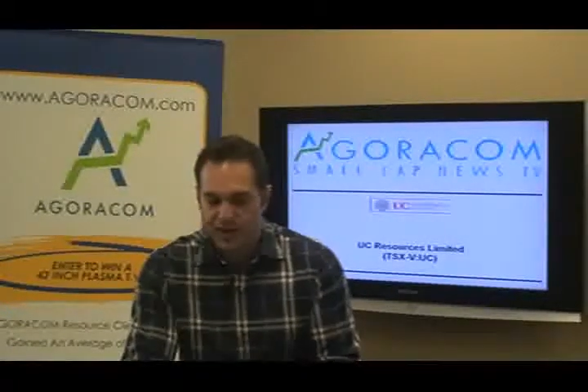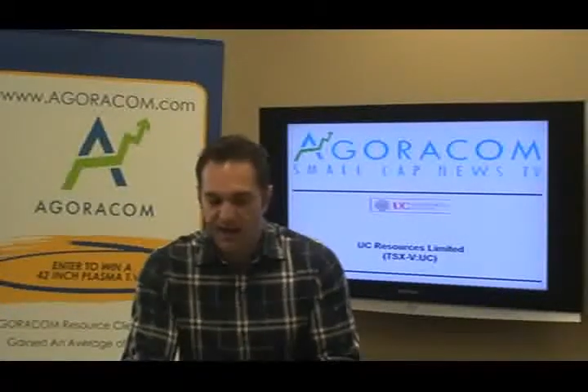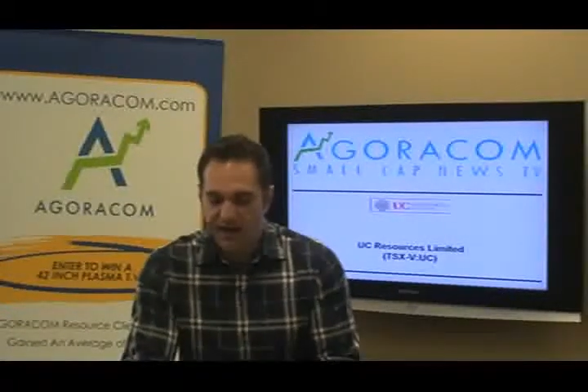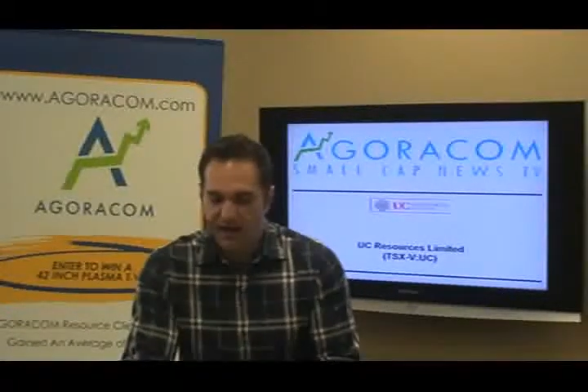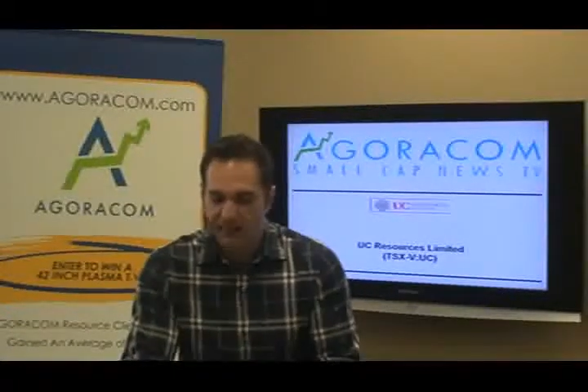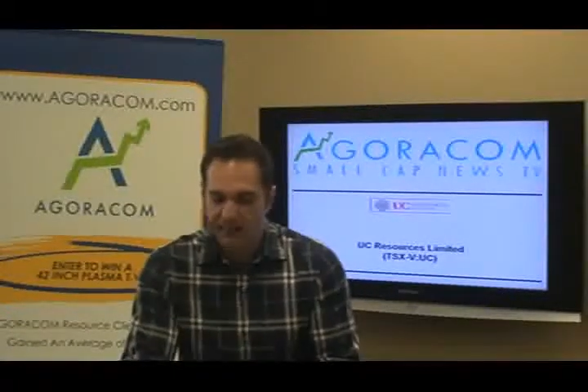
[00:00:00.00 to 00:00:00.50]

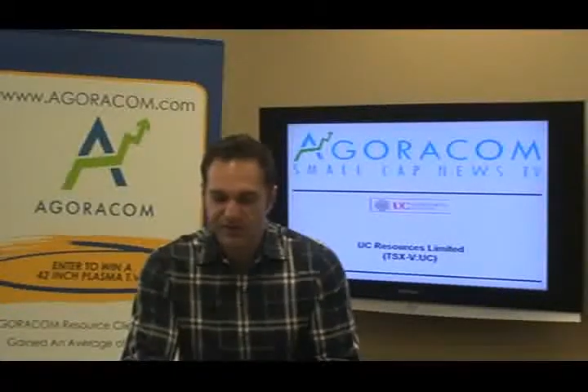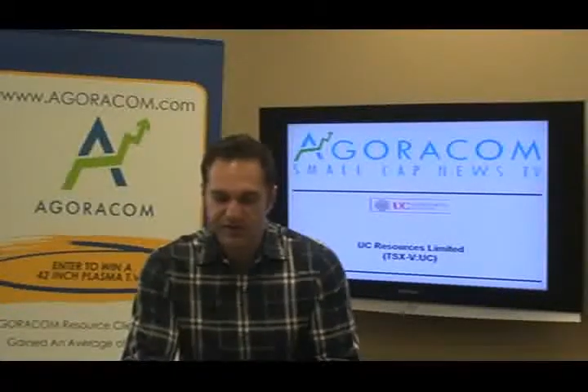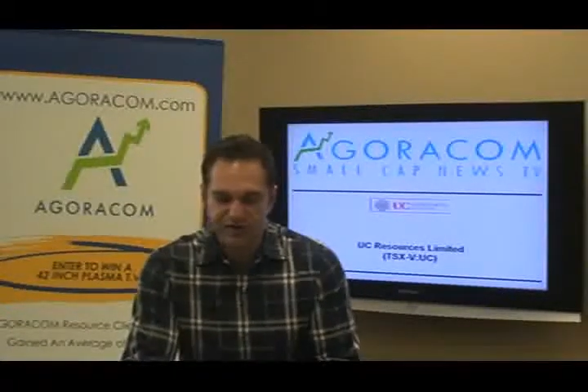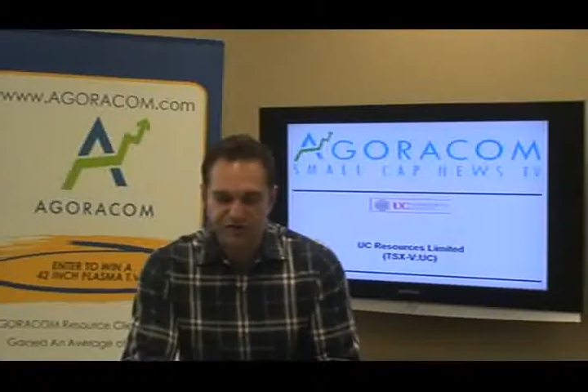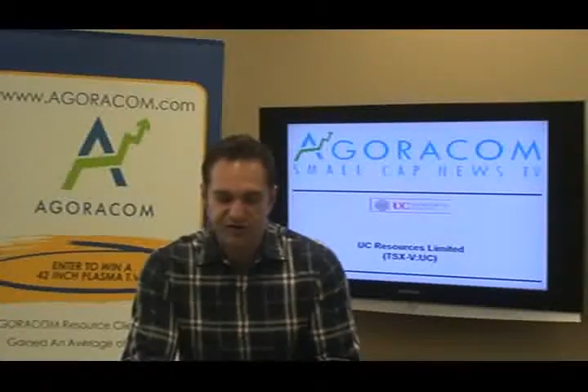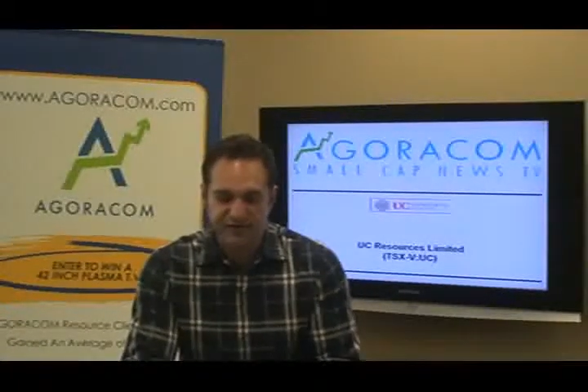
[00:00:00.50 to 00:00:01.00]

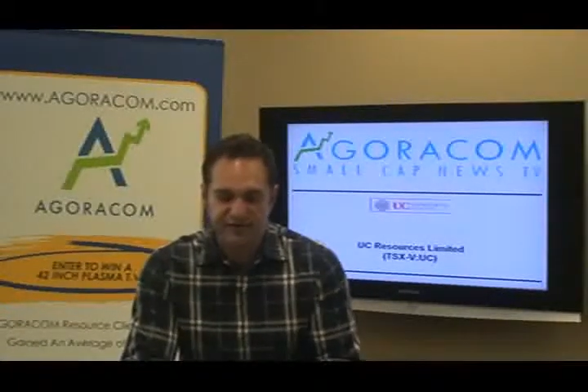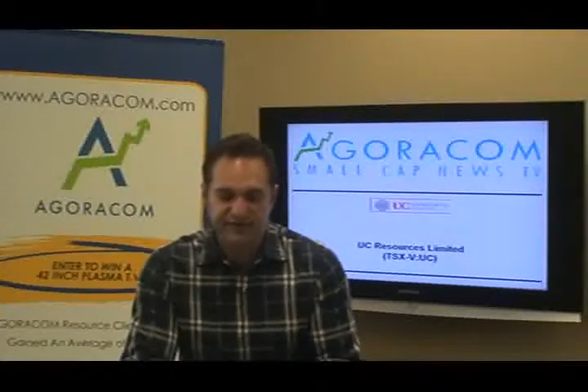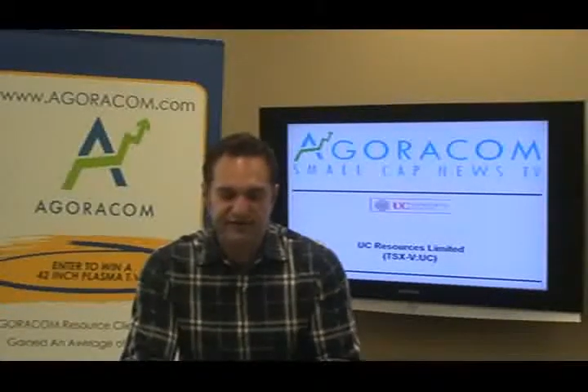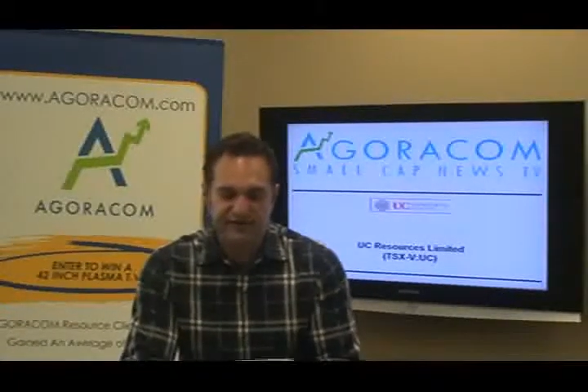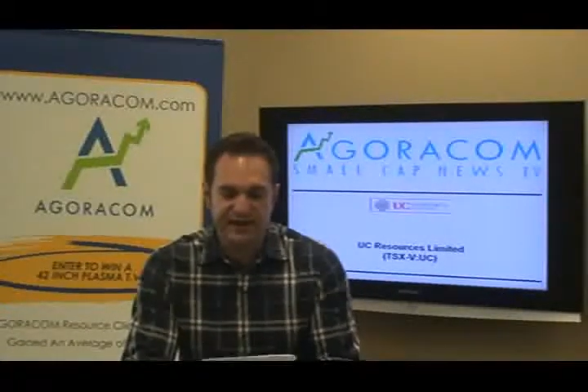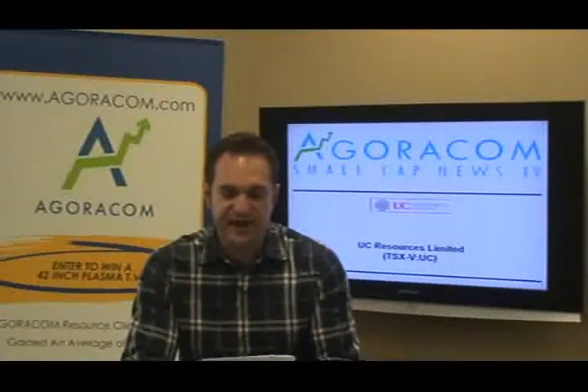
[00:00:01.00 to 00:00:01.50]
production
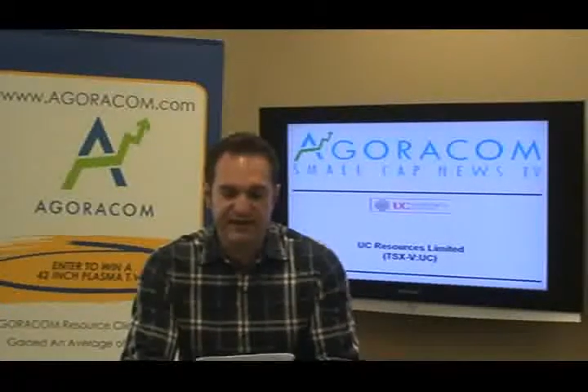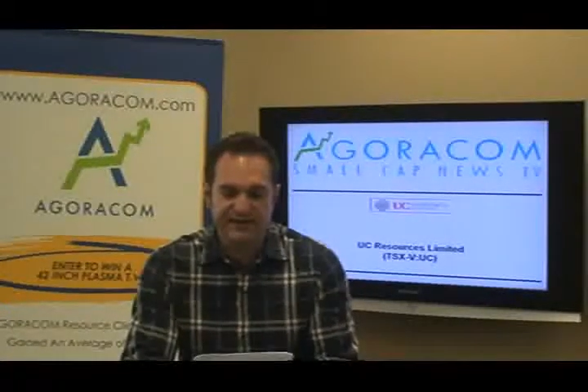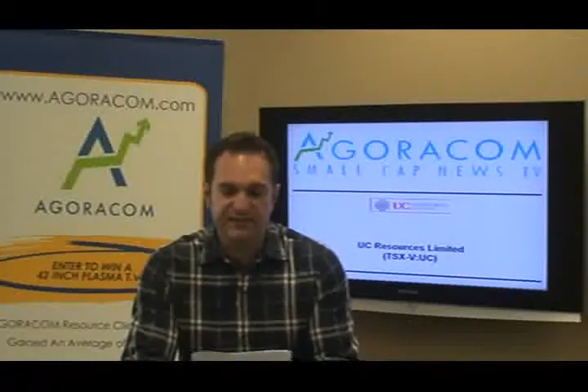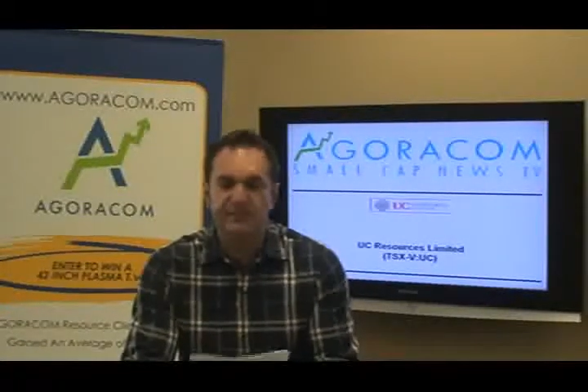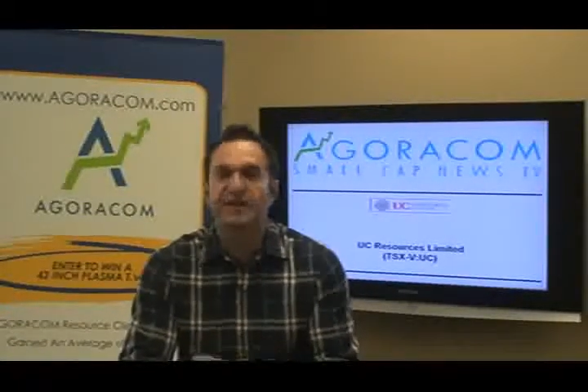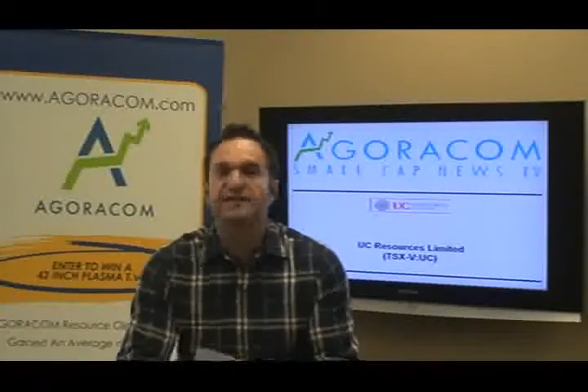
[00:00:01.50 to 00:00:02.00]
testing
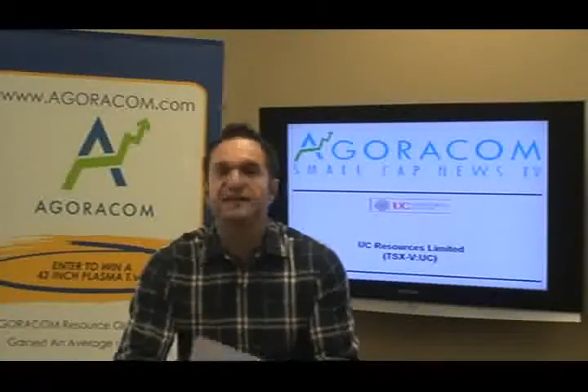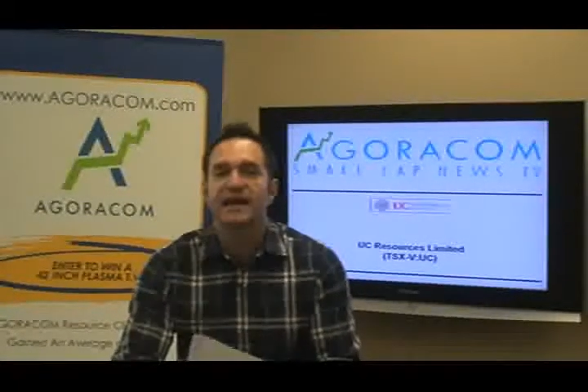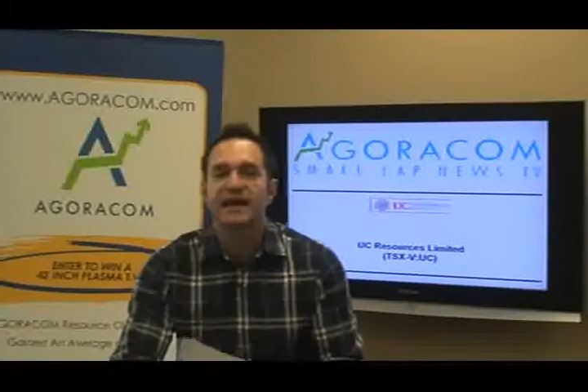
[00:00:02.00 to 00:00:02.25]
had commenced